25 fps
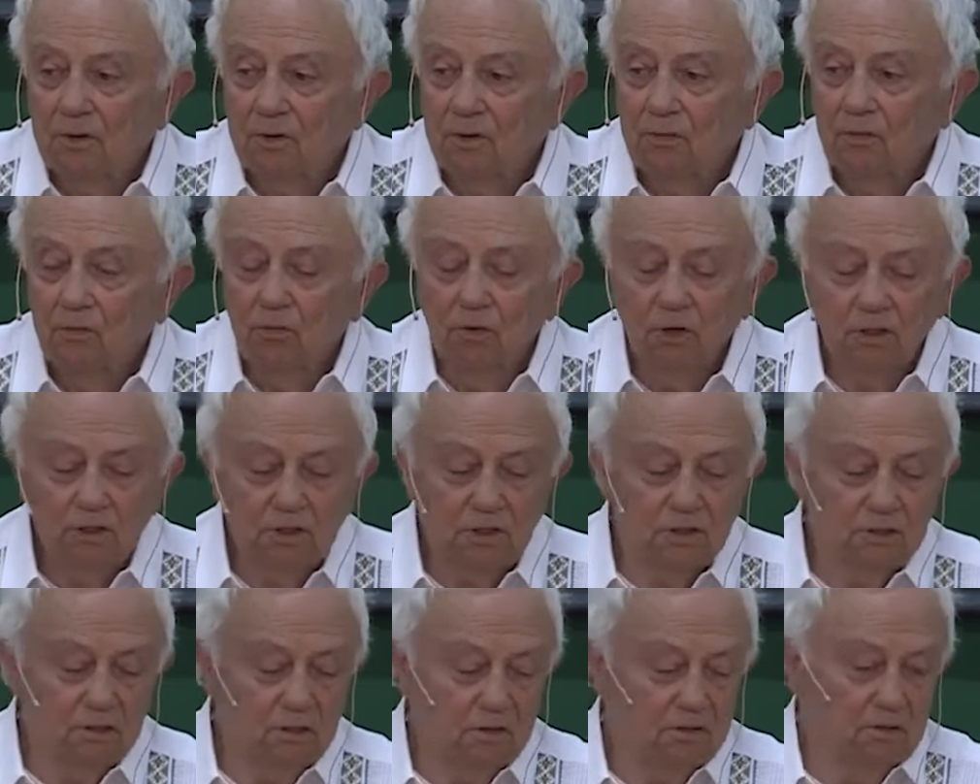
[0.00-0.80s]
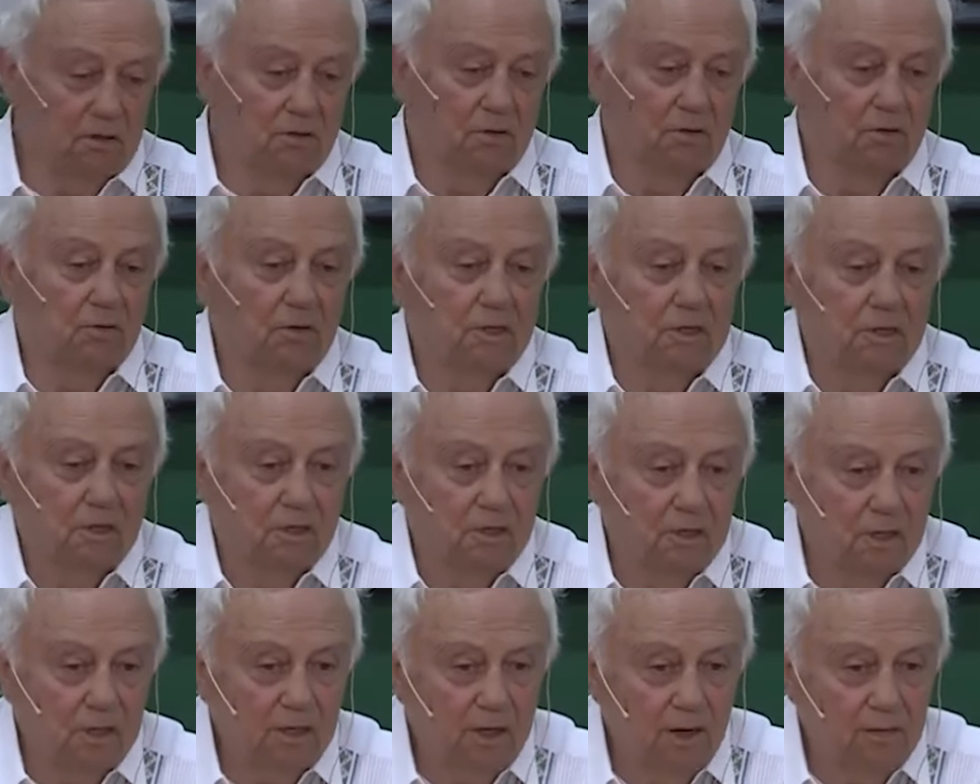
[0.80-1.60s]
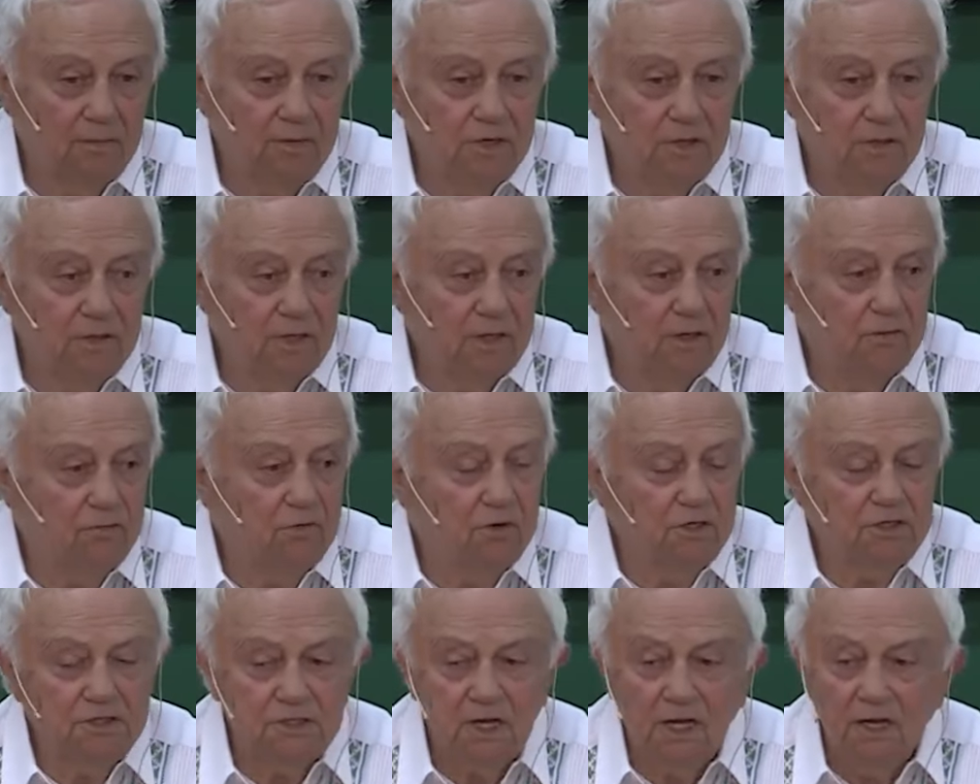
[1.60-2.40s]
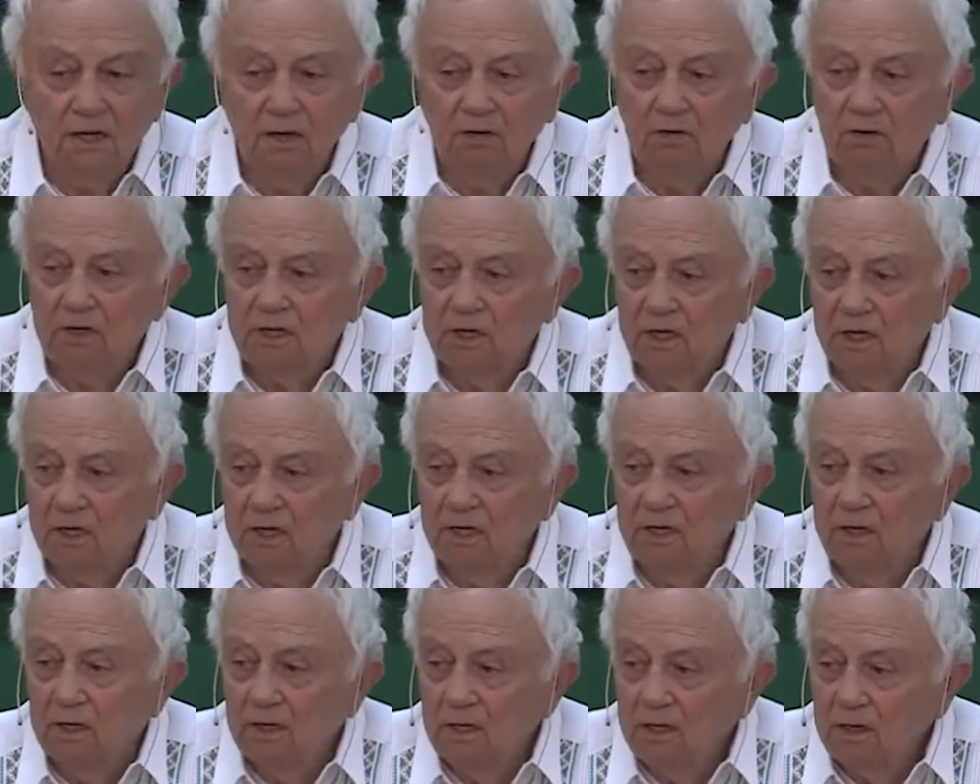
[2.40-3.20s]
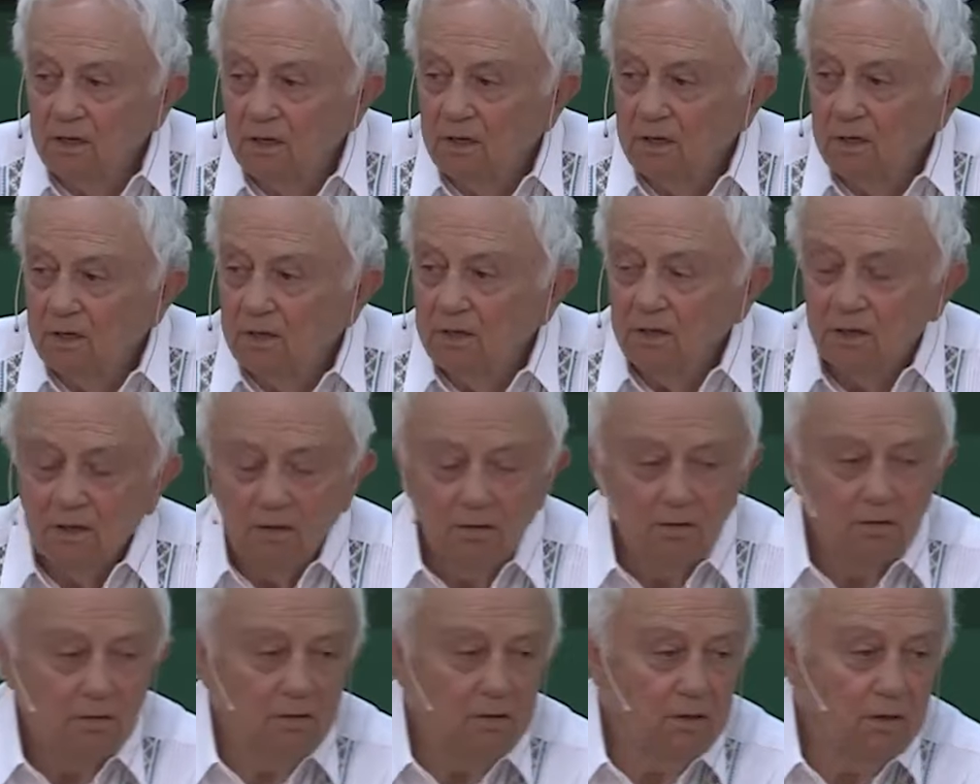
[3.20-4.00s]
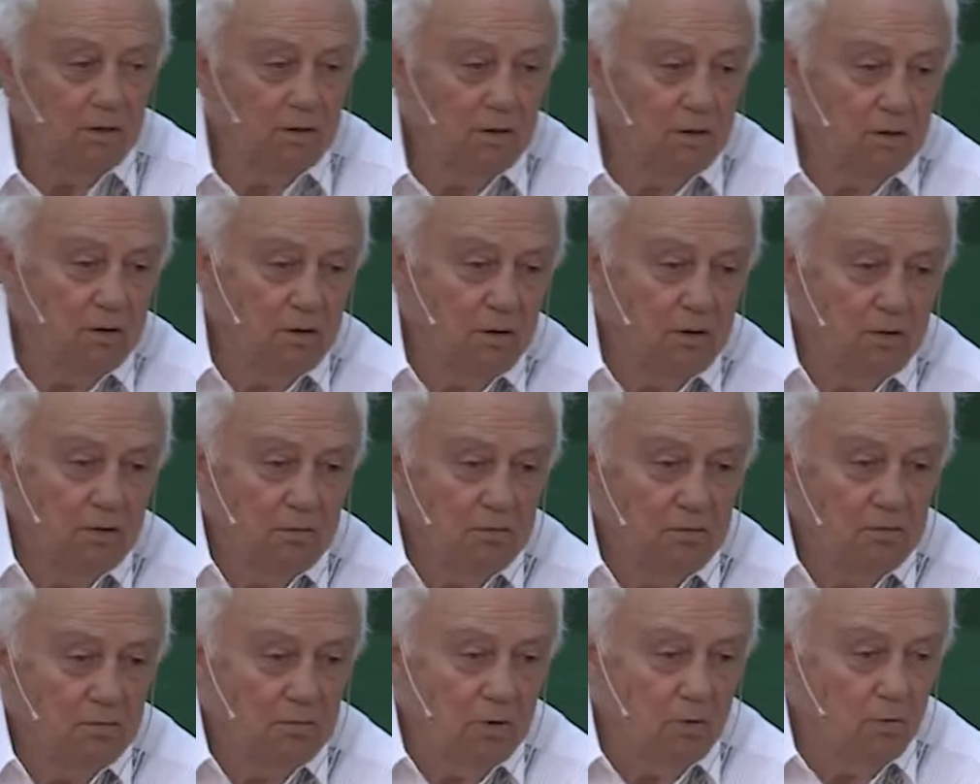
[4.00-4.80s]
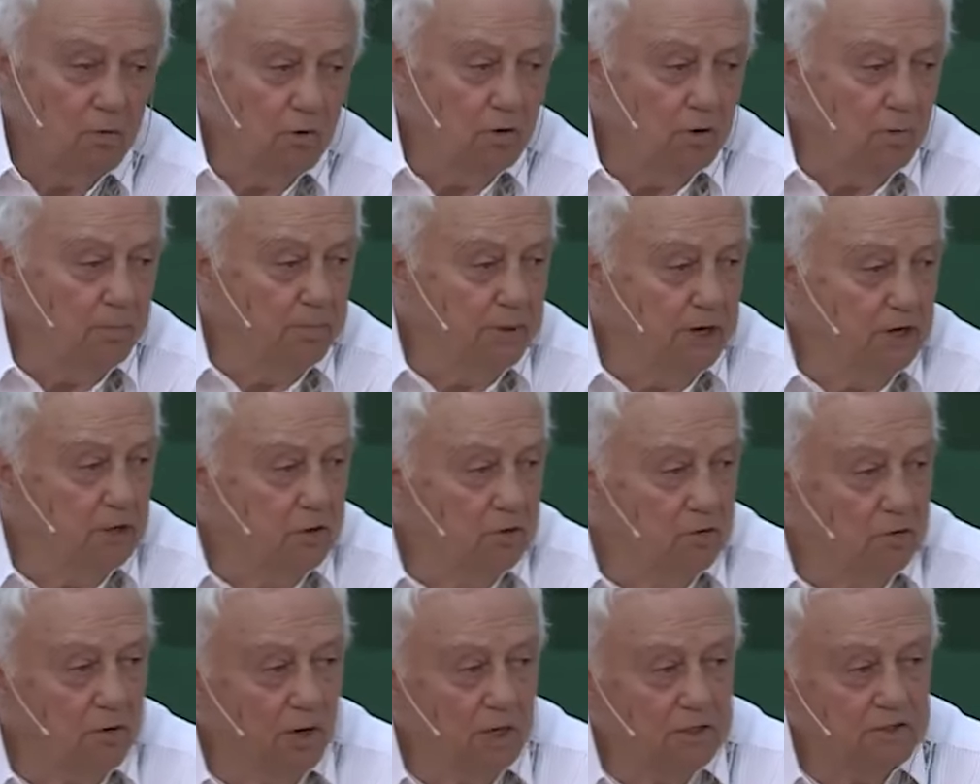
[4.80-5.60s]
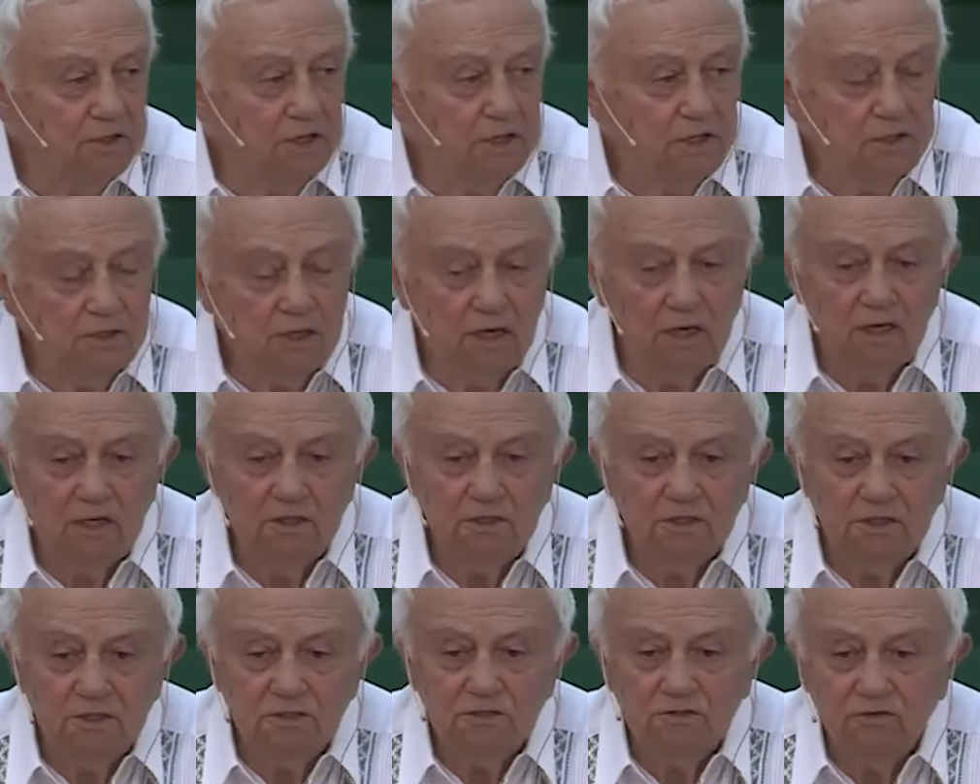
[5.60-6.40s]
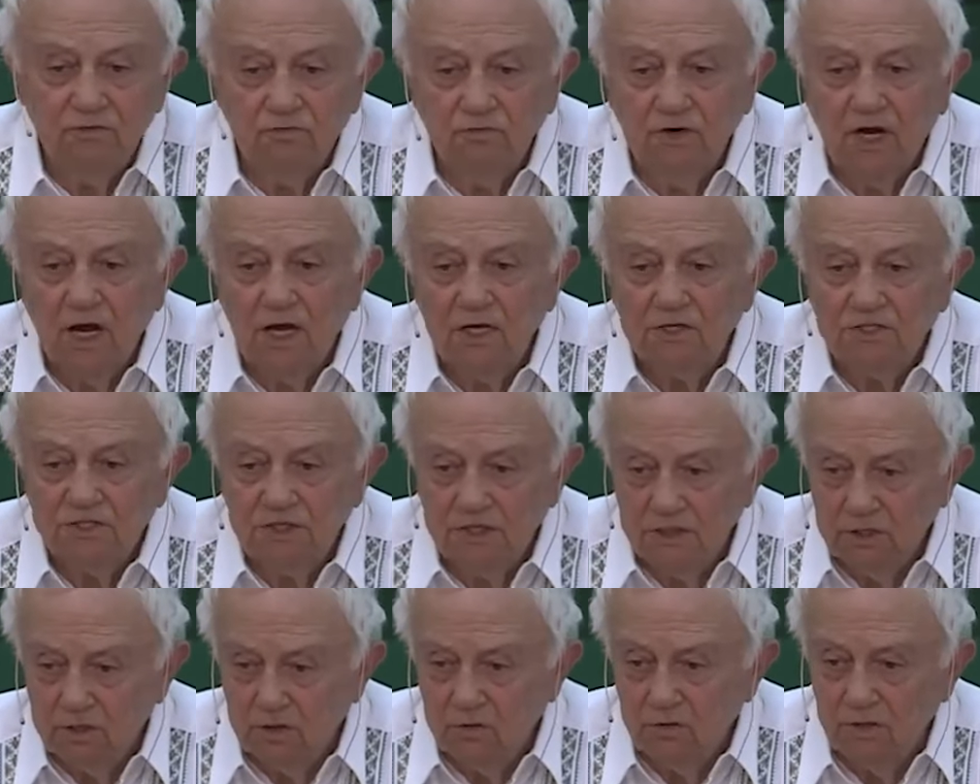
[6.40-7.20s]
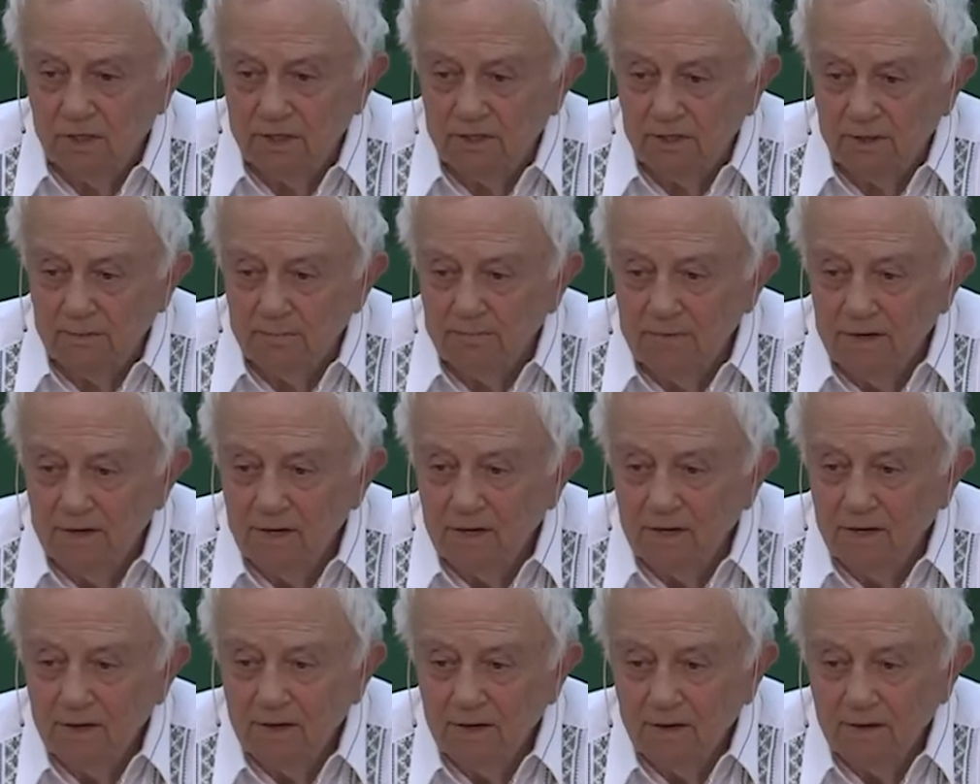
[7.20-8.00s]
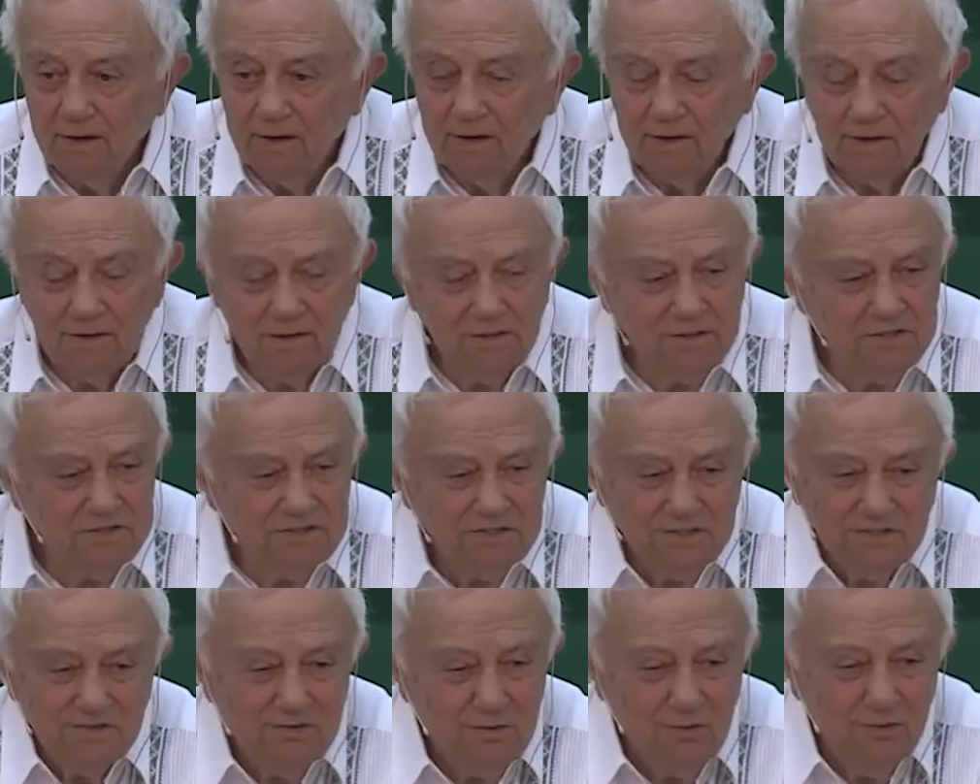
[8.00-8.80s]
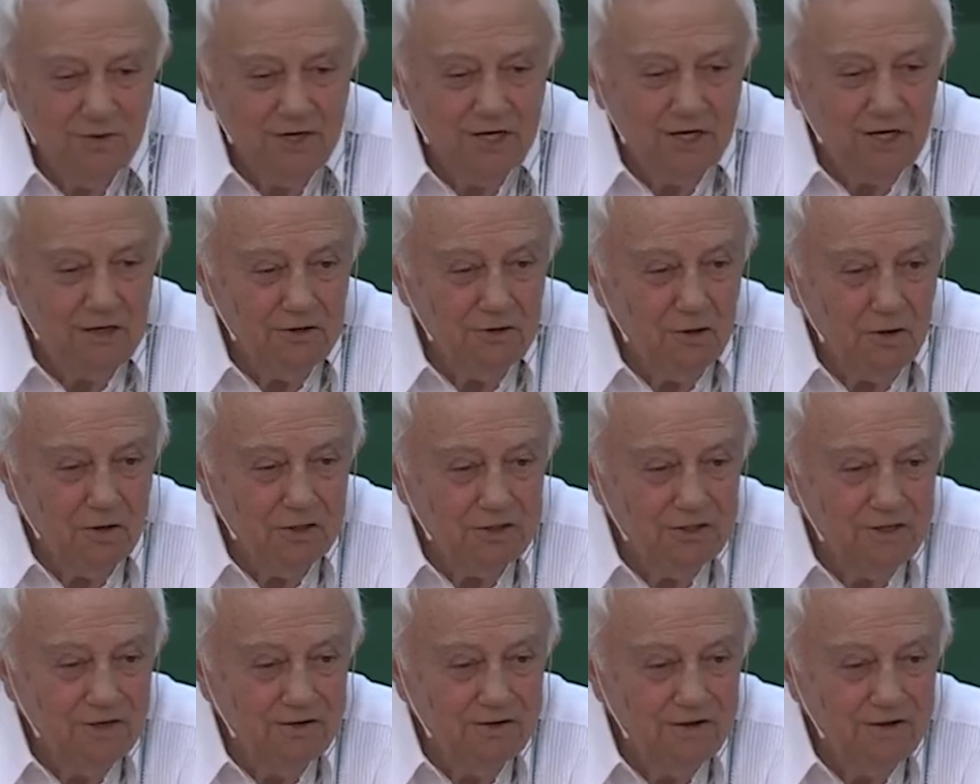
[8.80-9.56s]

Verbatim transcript: what, uh, what they come and they will say, okay, uh, we'll bring you 100 cases of cancer, cure them. He says, we cannot.